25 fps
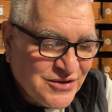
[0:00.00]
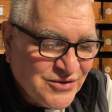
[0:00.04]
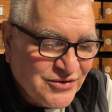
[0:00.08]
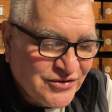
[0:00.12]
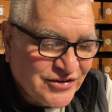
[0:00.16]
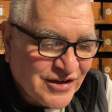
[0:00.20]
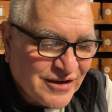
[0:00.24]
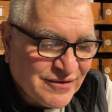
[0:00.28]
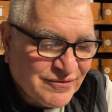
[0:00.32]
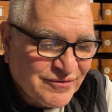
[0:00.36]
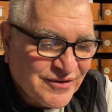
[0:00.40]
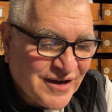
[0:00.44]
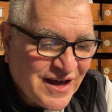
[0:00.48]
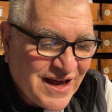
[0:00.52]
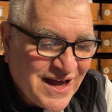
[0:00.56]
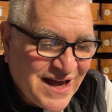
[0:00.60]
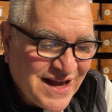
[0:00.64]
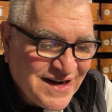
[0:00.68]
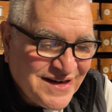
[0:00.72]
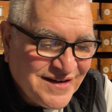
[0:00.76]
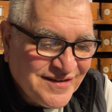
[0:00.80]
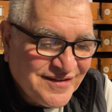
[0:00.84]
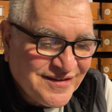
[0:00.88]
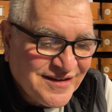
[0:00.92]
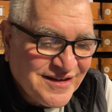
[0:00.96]
it for
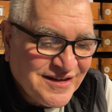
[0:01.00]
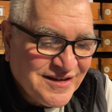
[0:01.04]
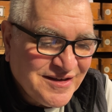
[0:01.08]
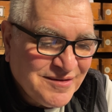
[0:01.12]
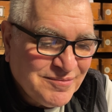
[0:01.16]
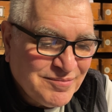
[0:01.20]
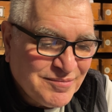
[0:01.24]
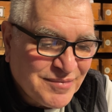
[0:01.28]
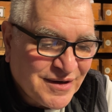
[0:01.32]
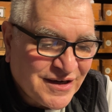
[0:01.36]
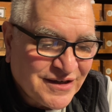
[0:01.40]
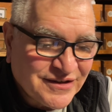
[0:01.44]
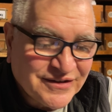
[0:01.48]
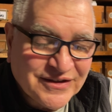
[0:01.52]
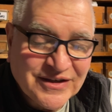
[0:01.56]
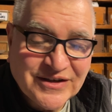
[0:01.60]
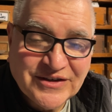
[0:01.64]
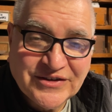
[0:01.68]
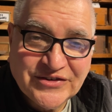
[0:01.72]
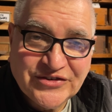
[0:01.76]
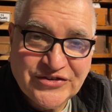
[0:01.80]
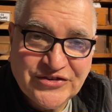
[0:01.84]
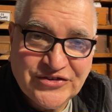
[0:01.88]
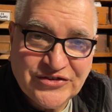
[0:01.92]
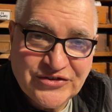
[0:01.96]
anything but
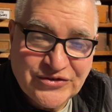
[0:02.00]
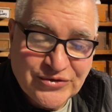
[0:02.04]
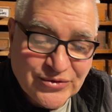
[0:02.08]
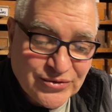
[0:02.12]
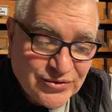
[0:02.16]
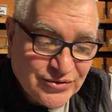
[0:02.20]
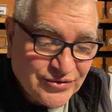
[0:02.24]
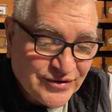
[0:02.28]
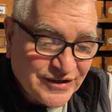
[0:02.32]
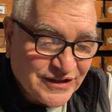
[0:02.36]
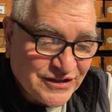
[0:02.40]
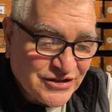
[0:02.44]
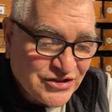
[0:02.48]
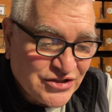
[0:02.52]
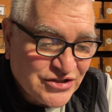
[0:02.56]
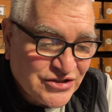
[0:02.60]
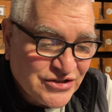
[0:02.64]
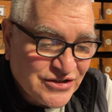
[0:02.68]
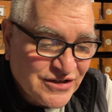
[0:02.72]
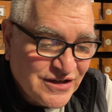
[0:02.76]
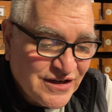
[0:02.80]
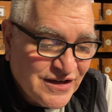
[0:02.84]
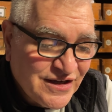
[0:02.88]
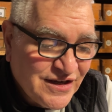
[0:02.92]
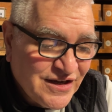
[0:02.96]

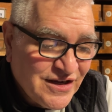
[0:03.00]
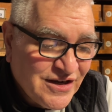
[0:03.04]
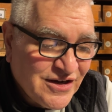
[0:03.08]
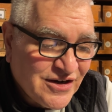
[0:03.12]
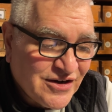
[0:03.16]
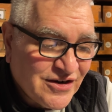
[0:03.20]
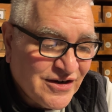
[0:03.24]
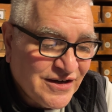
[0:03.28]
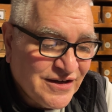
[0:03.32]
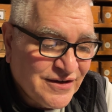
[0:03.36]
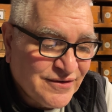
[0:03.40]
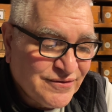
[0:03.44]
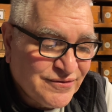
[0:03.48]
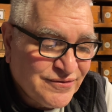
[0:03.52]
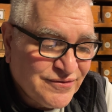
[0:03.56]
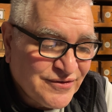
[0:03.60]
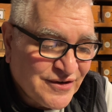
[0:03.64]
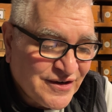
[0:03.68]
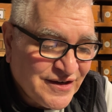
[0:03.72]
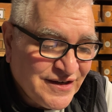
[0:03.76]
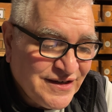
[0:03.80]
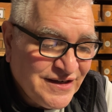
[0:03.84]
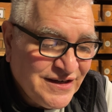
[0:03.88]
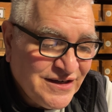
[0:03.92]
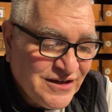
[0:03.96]
storage, I have
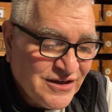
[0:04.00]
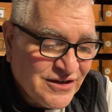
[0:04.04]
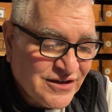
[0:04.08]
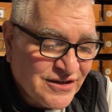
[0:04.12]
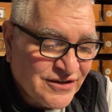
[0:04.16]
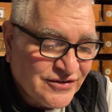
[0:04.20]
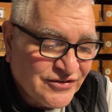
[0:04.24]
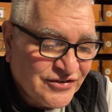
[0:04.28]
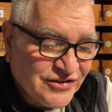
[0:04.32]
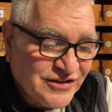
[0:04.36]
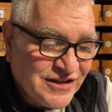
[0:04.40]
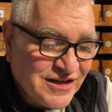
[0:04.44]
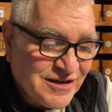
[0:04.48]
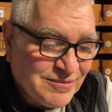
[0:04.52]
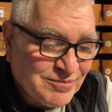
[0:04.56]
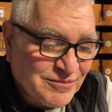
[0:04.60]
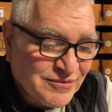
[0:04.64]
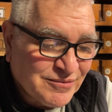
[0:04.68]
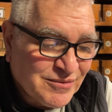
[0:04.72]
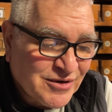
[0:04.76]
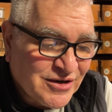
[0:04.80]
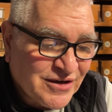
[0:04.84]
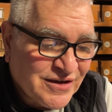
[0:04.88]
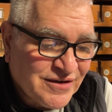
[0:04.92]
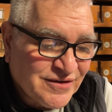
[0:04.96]
finally learnt to keep
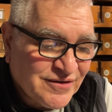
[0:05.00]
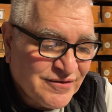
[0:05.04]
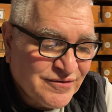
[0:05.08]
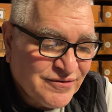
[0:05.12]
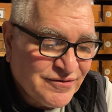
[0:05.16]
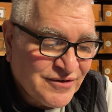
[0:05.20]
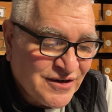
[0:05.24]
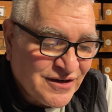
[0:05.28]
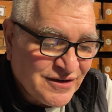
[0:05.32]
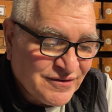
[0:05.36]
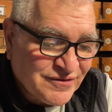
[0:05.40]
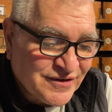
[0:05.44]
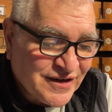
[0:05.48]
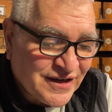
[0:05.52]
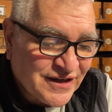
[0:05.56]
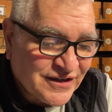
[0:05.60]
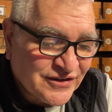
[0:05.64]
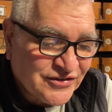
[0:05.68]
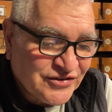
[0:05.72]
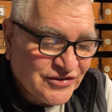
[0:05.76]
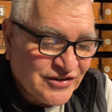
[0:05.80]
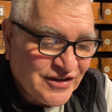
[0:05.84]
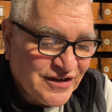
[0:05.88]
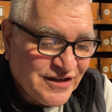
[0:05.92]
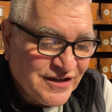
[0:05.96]
my
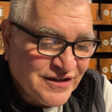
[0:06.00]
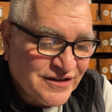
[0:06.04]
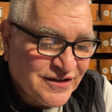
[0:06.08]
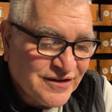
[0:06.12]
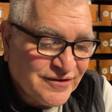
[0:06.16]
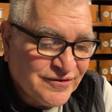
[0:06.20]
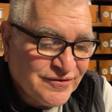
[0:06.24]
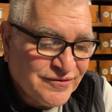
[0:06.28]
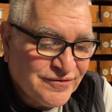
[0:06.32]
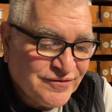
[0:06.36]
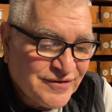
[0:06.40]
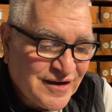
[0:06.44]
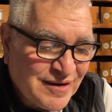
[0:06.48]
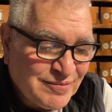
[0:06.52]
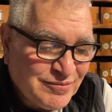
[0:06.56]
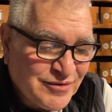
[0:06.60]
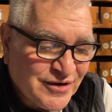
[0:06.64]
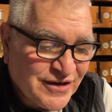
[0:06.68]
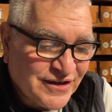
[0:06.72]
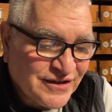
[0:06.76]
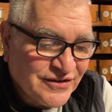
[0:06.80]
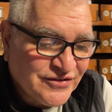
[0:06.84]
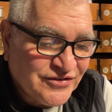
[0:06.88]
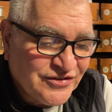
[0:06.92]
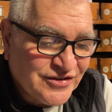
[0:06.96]
Filofax in a
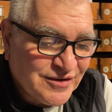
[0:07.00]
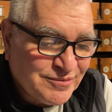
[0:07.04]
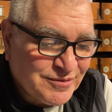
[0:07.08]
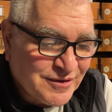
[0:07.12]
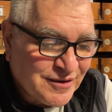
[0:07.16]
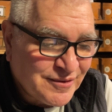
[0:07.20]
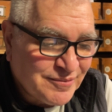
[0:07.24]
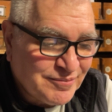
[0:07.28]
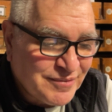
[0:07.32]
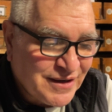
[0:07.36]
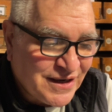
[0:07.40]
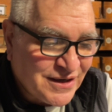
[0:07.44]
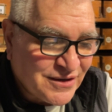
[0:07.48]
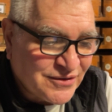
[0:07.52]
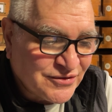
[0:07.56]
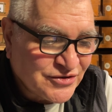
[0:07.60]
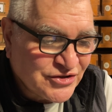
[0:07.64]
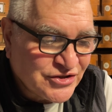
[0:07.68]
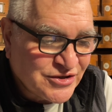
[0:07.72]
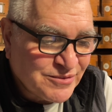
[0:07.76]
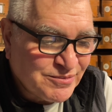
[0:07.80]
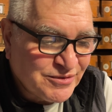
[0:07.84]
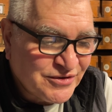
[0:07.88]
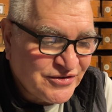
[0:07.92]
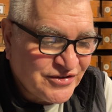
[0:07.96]
fabric zipper pouch
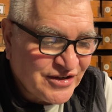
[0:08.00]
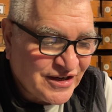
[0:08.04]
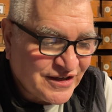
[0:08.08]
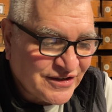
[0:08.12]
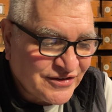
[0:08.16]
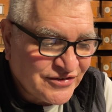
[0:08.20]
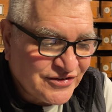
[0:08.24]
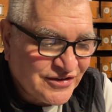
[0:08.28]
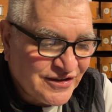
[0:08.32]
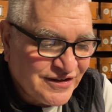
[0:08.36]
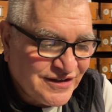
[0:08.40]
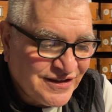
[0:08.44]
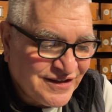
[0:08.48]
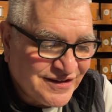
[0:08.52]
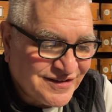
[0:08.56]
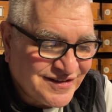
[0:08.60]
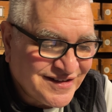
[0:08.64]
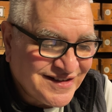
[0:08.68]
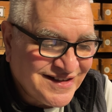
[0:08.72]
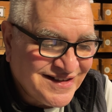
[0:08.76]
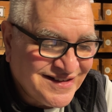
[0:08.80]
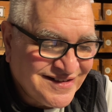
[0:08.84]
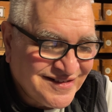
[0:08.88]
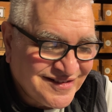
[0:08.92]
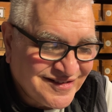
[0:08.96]
to protect it
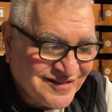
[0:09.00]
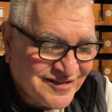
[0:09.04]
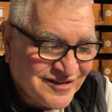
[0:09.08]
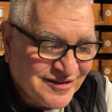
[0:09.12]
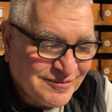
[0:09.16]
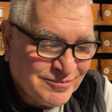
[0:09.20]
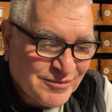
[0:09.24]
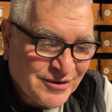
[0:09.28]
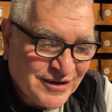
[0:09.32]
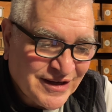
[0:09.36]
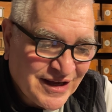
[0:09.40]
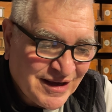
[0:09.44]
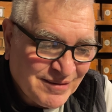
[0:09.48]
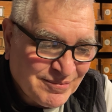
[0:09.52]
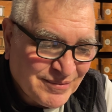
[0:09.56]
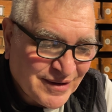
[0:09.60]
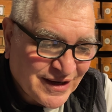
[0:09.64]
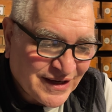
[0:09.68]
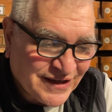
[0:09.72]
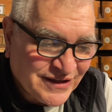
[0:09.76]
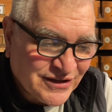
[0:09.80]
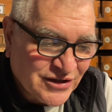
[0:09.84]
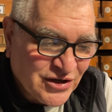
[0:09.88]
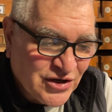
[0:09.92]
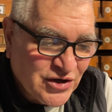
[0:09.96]
inside my
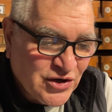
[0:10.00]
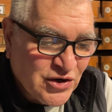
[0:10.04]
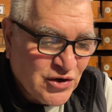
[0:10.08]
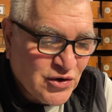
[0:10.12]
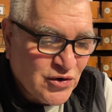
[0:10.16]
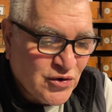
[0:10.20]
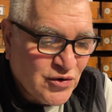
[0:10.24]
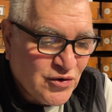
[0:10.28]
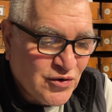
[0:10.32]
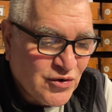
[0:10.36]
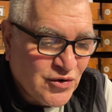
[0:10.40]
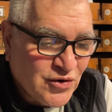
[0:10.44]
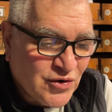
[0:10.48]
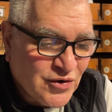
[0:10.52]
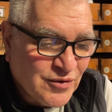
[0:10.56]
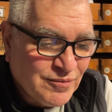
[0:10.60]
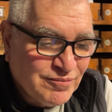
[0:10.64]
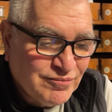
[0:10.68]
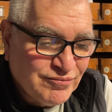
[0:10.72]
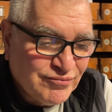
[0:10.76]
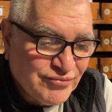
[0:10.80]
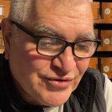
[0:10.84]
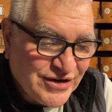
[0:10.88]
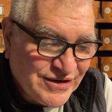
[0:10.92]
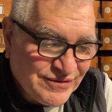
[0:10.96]
handbag or
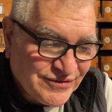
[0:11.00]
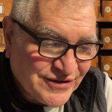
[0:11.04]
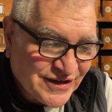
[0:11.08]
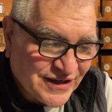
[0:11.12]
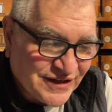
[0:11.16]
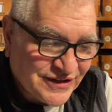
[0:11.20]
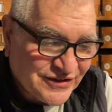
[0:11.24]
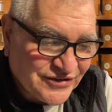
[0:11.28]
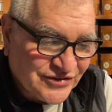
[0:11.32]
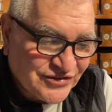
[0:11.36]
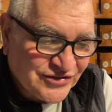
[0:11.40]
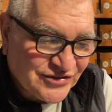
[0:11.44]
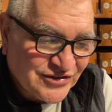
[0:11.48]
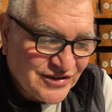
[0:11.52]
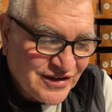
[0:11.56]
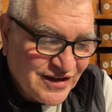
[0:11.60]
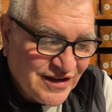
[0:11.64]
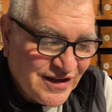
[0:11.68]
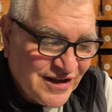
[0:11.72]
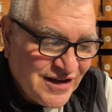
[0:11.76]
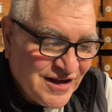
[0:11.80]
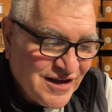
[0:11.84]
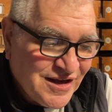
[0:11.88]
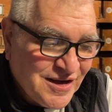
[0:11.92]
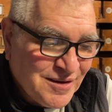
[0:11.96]
briefcase.
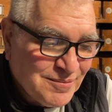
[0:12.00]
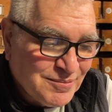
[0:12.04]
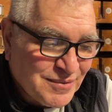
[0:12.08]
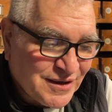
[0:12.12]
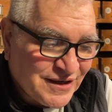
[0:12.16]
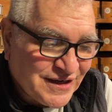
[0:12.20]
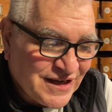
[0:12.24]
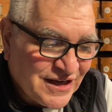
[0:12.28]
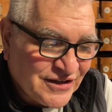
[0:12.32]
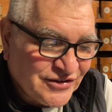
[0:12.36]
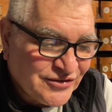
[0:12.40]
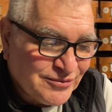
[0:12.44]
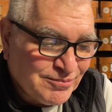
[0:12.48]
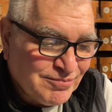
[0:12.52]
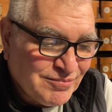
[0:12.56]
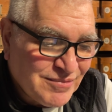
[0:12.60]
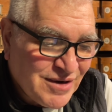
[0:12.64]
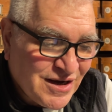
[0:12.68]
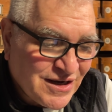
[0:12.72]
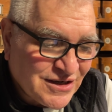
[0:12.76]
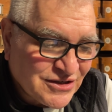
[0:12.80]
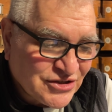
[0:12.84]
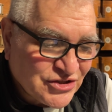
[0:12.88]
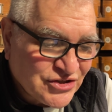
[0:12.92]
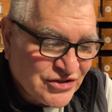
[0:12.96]
But as
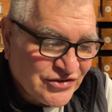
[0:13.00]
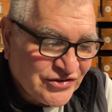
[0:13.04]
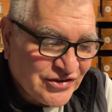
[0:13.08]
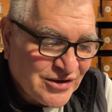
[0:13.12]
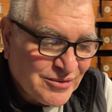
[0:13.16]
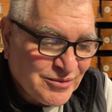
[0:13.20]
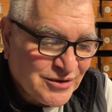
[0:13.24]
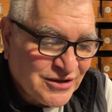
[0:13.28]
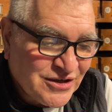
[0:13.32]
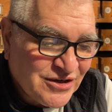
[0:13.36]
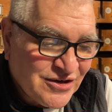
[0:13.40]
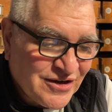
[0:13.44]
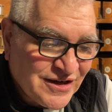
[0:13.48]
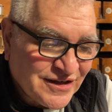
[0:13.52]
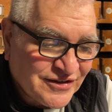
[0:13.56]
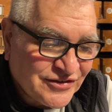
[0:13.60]
much as I would like